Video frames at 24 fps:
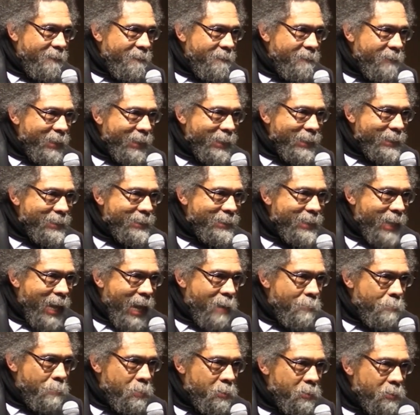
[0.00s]

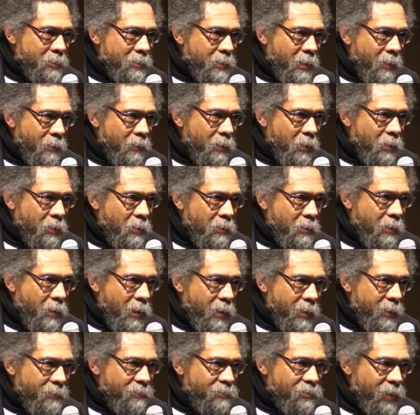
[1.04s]
Examples are the go-kart
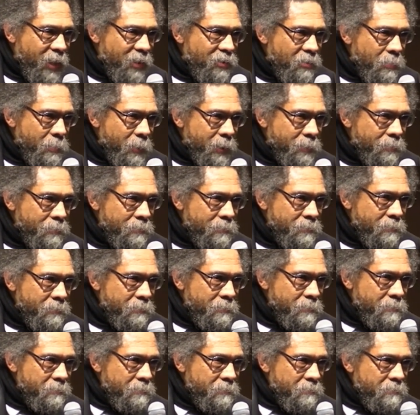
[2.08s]
of judgment.
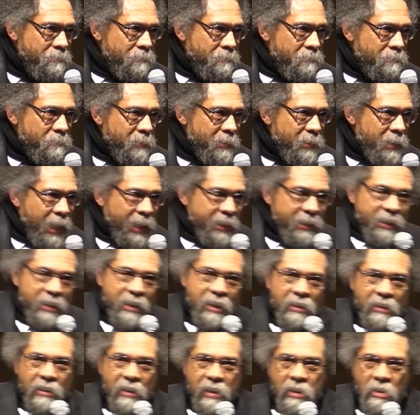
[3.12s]
It's like the
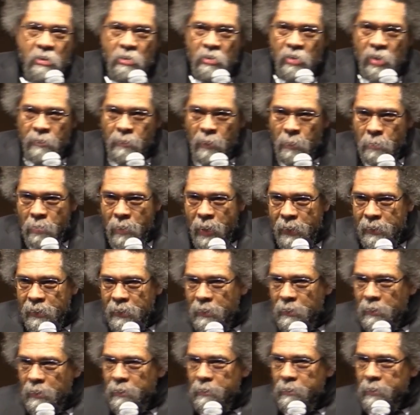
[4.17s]
conclusion of a
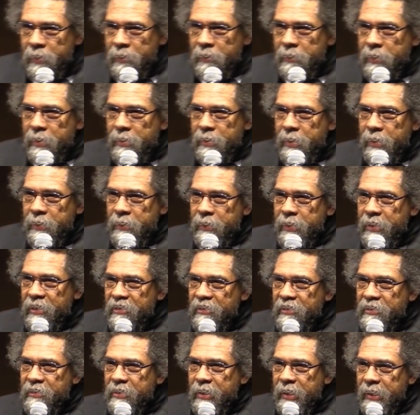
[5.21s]
practical Aristotelian
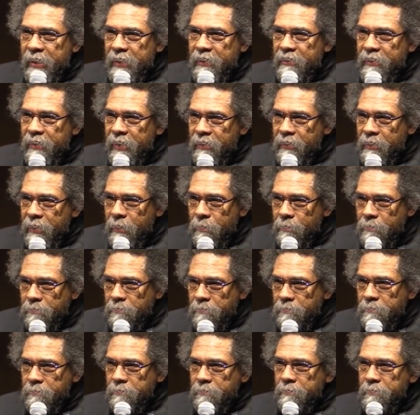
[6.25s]
syllogism.
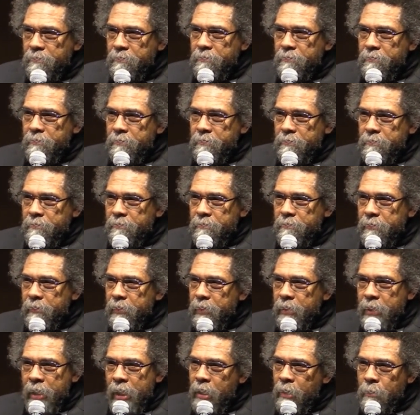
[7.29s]
It's
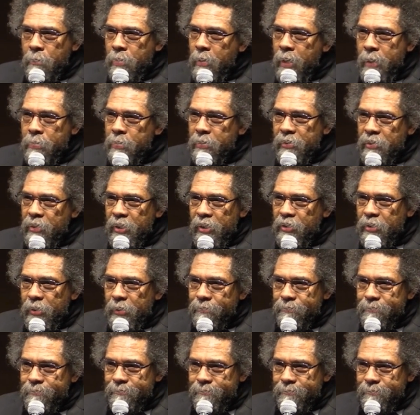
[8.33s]
not a proposition.
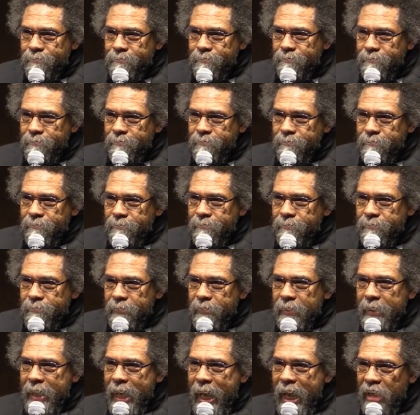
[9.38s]
It's
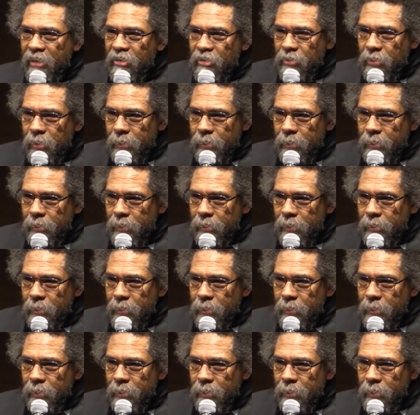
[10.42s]
an action.